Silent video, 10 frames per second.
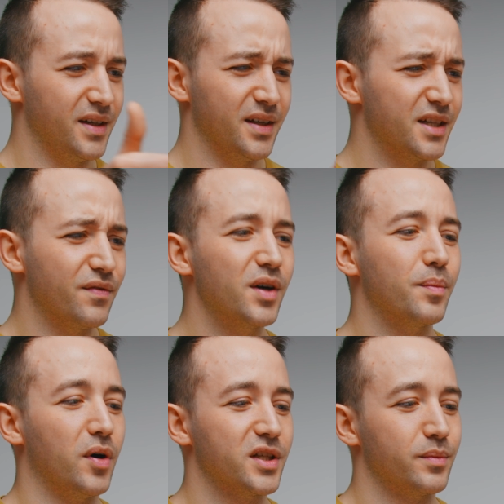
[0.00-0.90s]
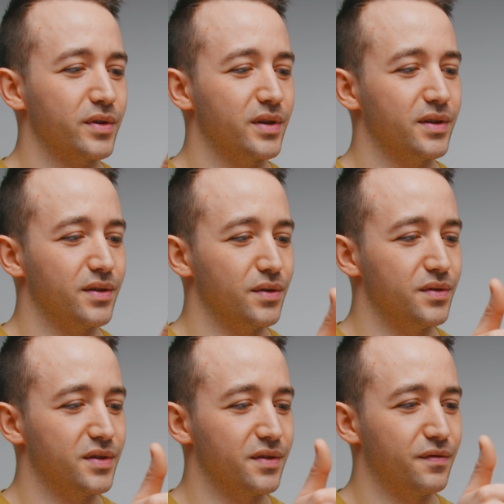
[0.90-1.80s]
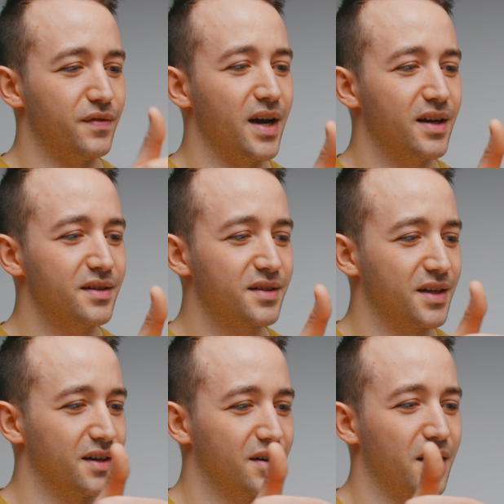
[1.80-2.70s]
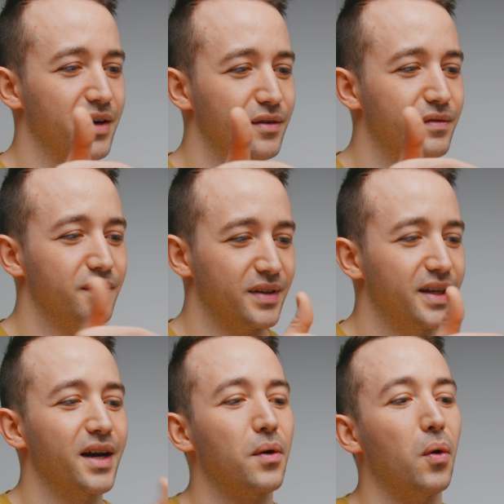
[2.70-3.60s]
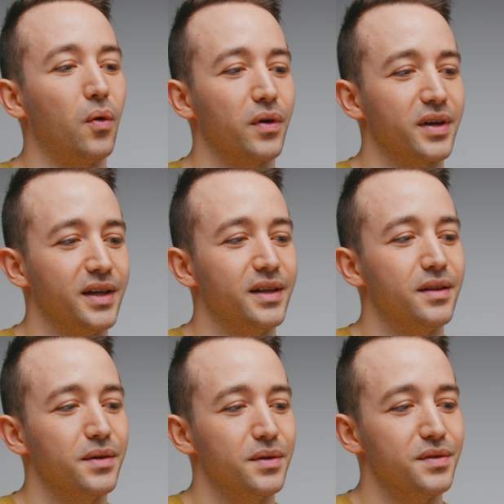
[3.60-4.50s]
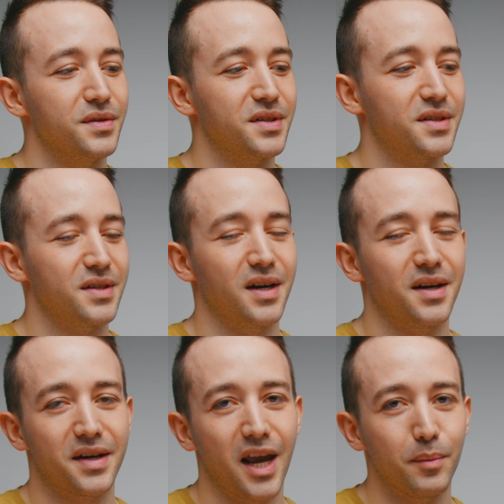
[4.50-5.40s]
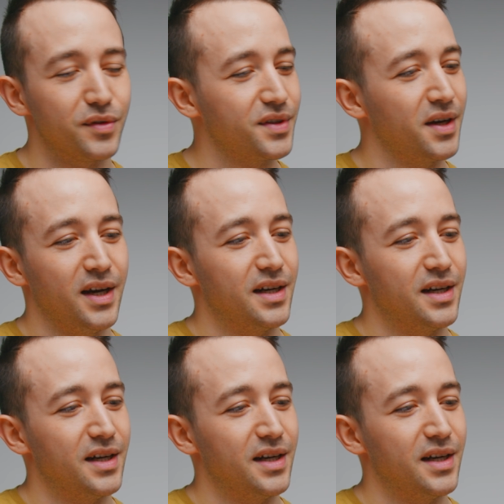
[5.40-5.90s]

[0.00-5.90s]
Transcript: it's very possible that those fans can kind of get caught in those cables.